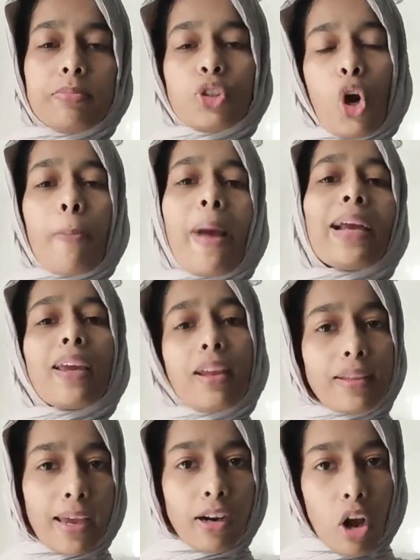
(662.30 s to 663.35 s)
drawback
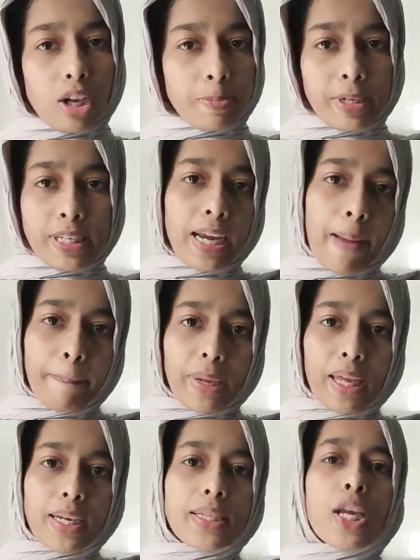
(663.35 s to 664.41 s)
in their cosmetic
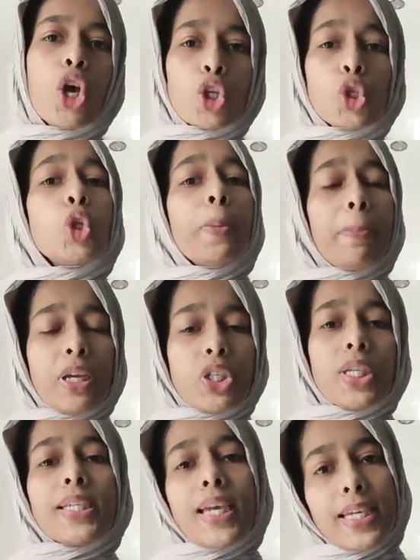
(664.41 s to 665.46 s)
appearance. So the
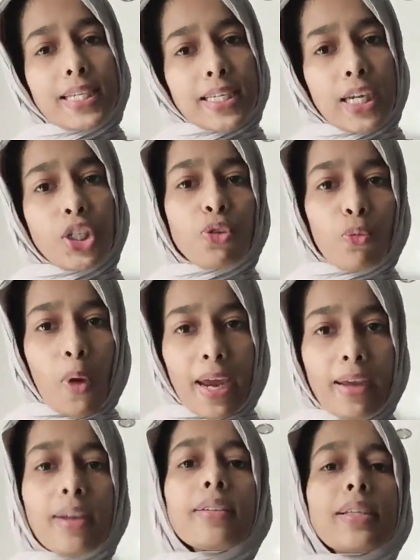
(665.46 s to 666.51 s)
patients hesitate to
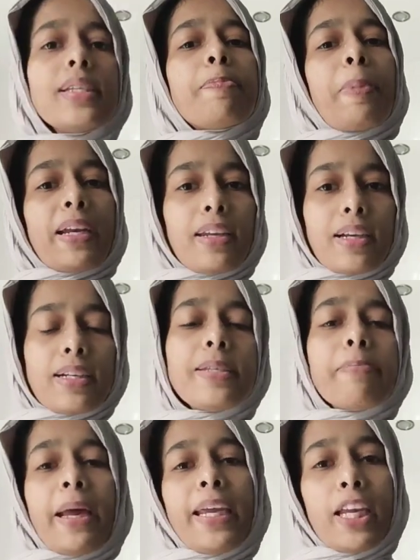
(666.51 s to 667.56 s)
wear the spectacles
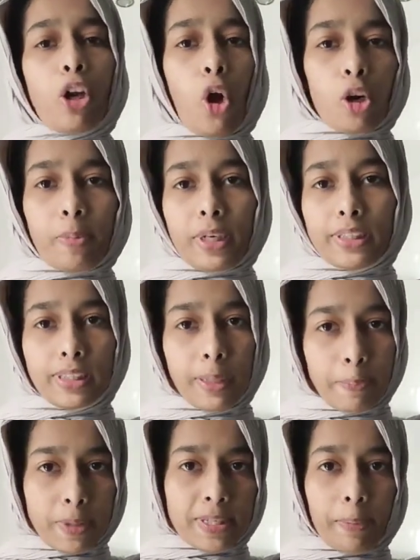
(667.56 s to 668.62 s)
by incorporating the
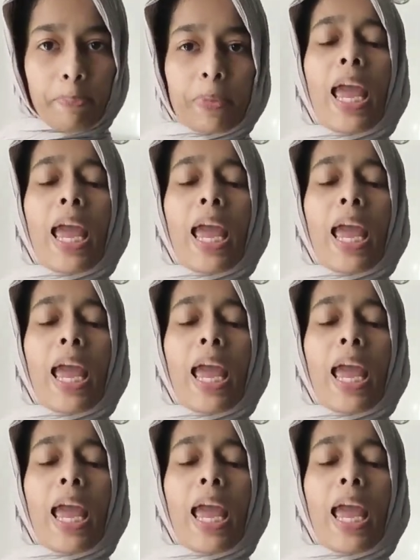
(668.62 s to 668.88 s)
prism.